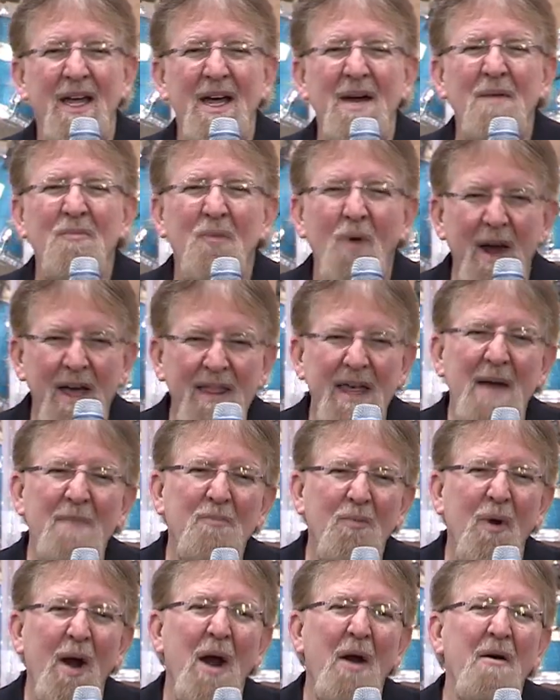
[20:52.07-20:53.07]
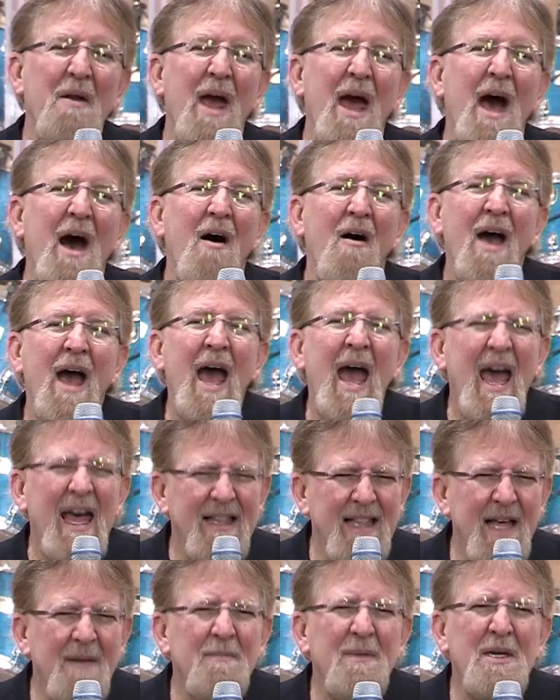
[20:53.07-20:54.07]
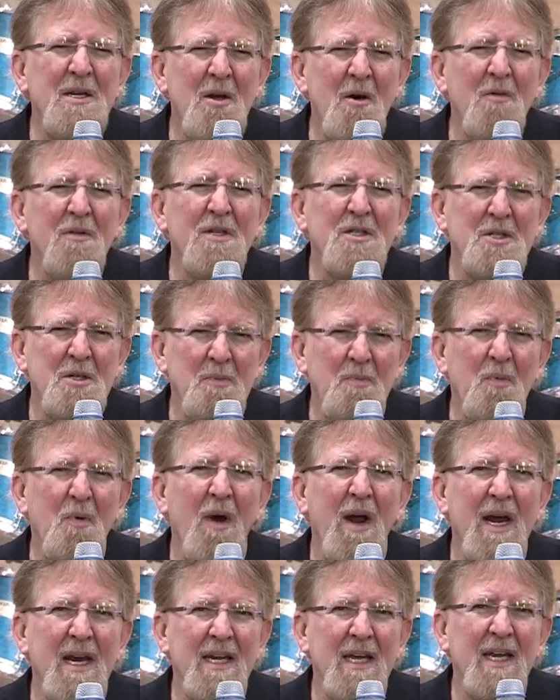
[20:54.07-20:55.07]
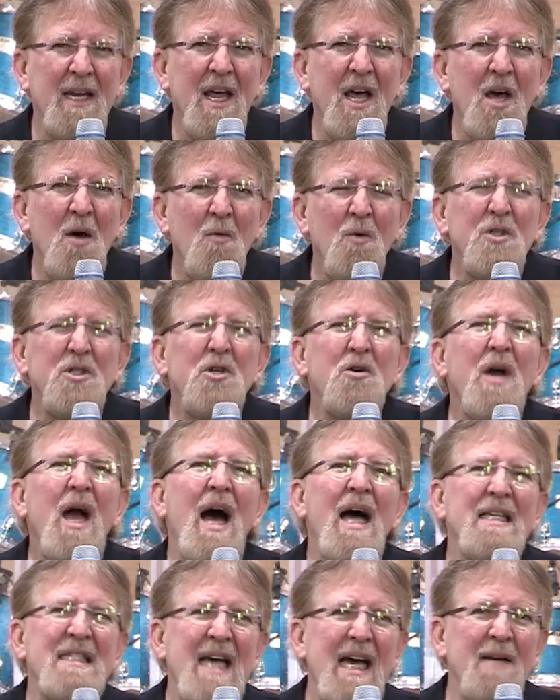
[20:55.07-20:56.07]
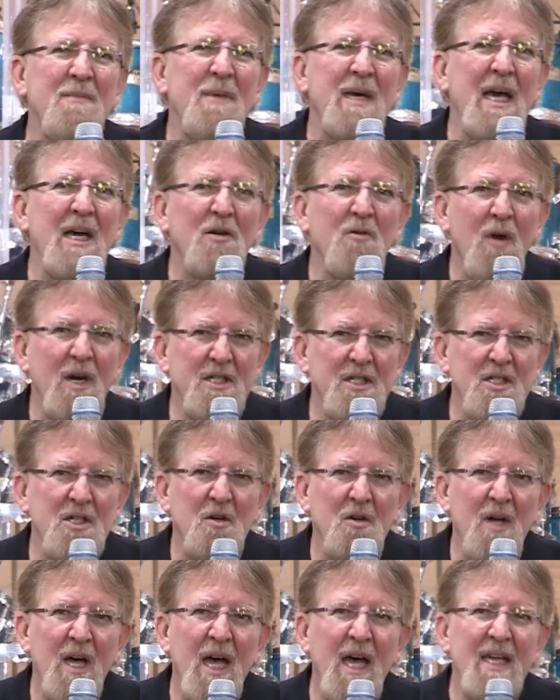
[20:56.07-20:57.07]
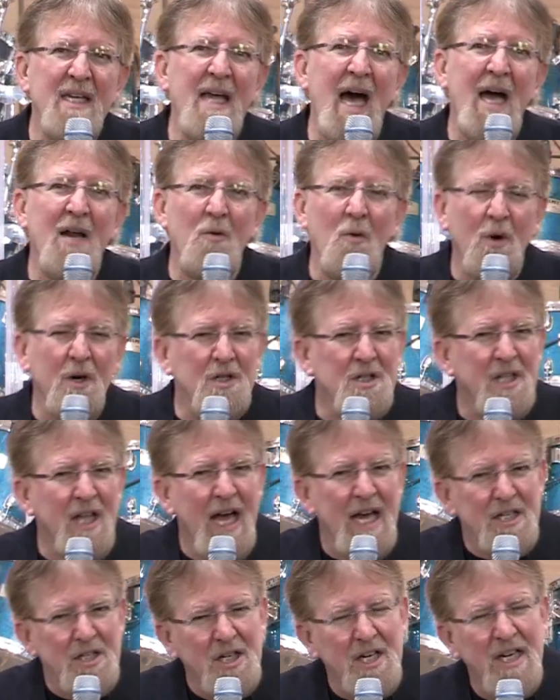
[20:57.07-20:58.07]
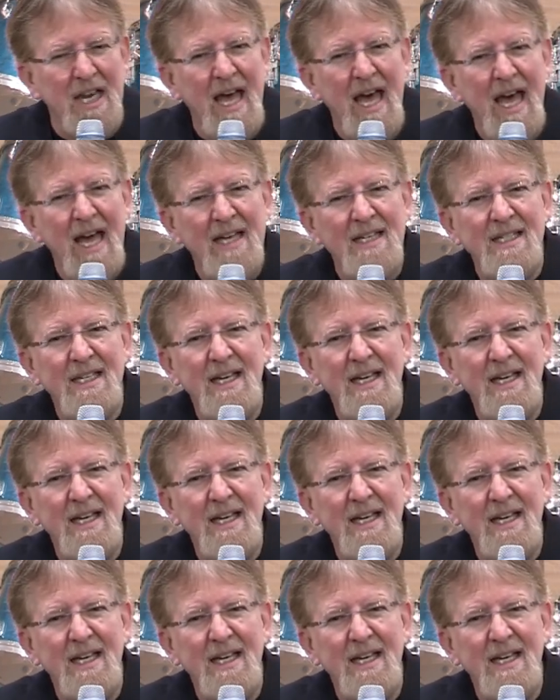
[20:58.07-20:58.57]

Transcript: Pray that prayer now and let me know that you prayed it. Would you contact me at cresthill.org slash connect?